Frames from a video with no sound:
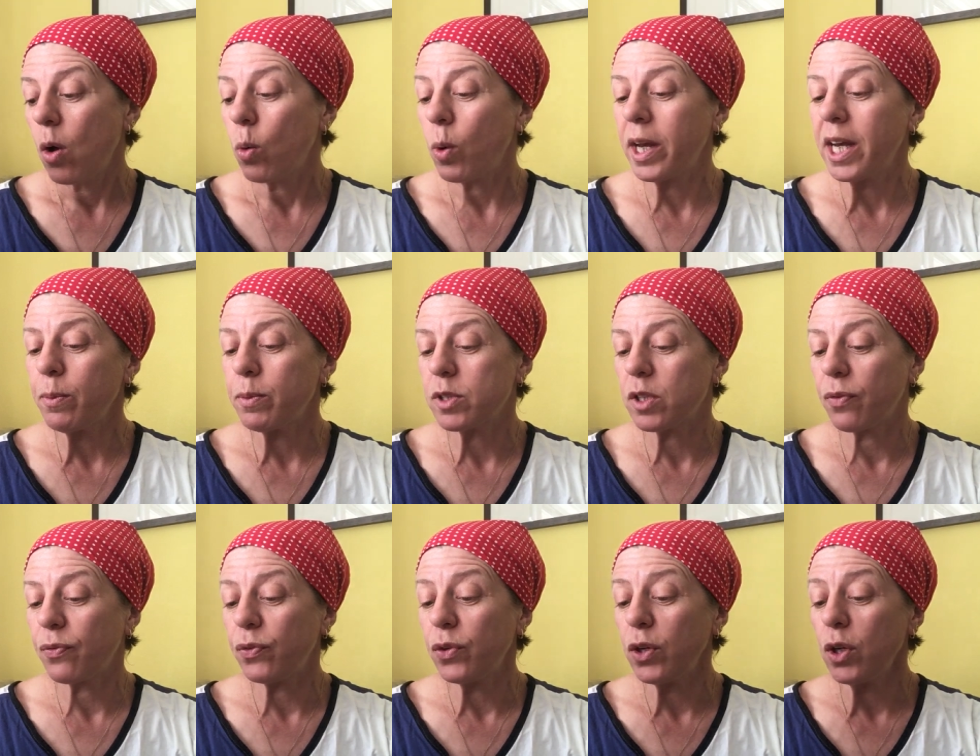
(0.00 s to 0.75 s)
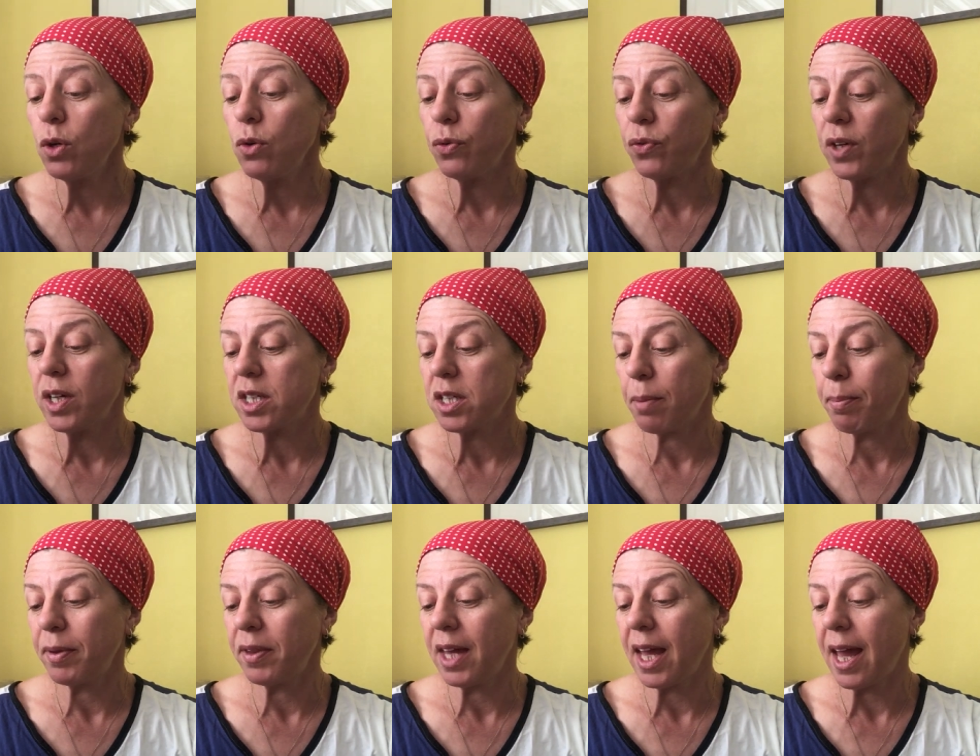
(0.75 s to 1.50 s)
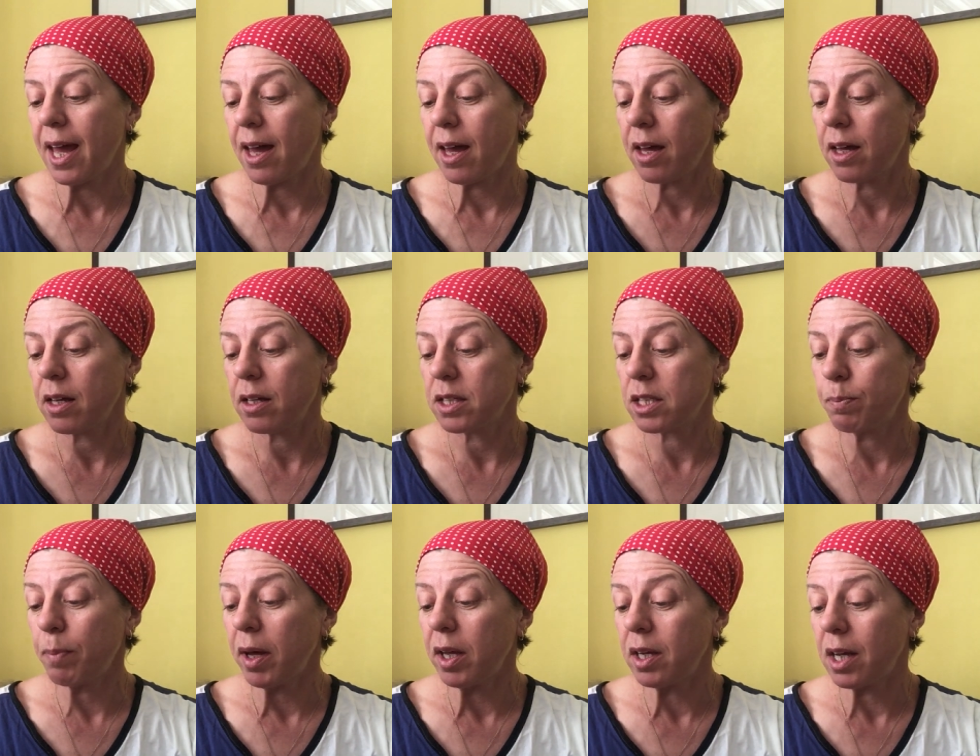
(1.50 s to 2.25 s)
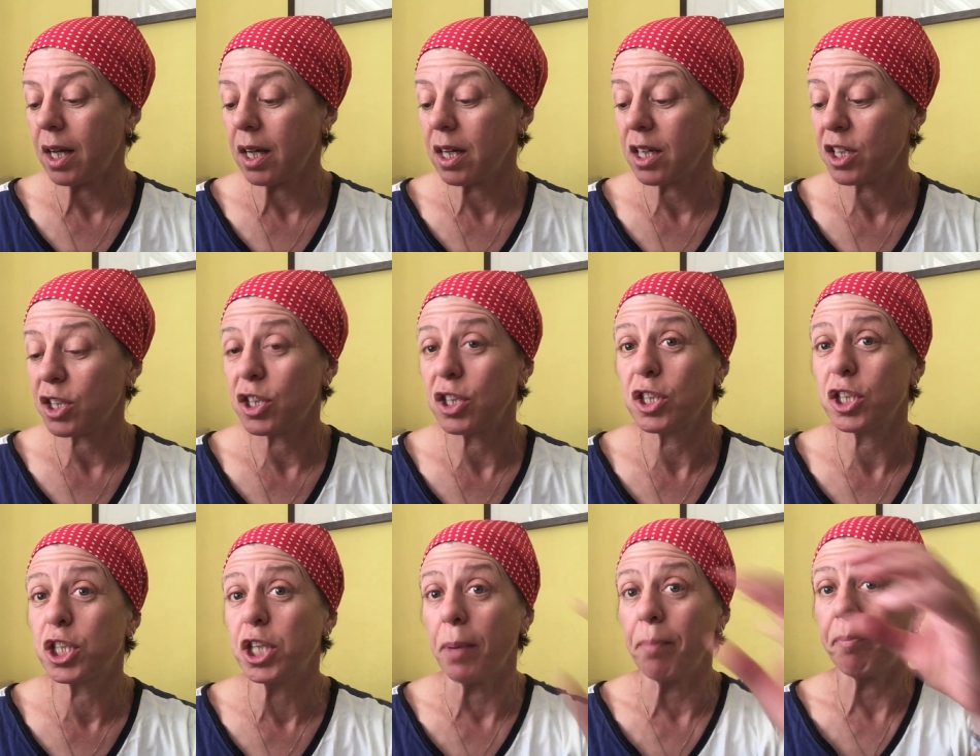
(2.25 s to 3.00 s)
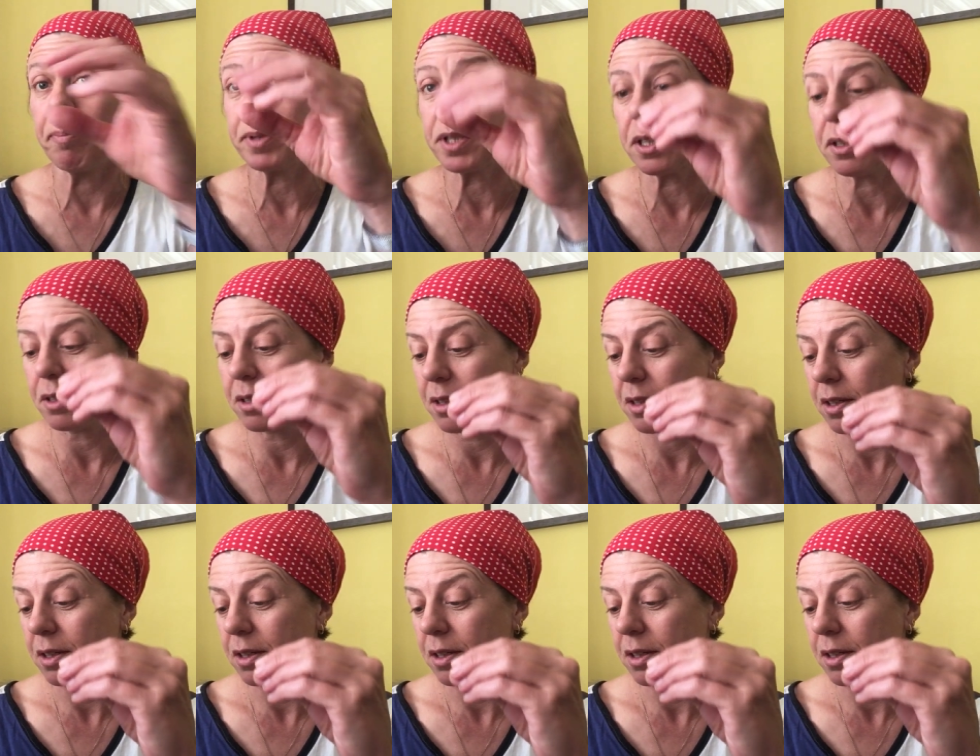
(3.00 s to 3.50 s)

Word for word: When it was a few feet up in the air, Sputnik jumped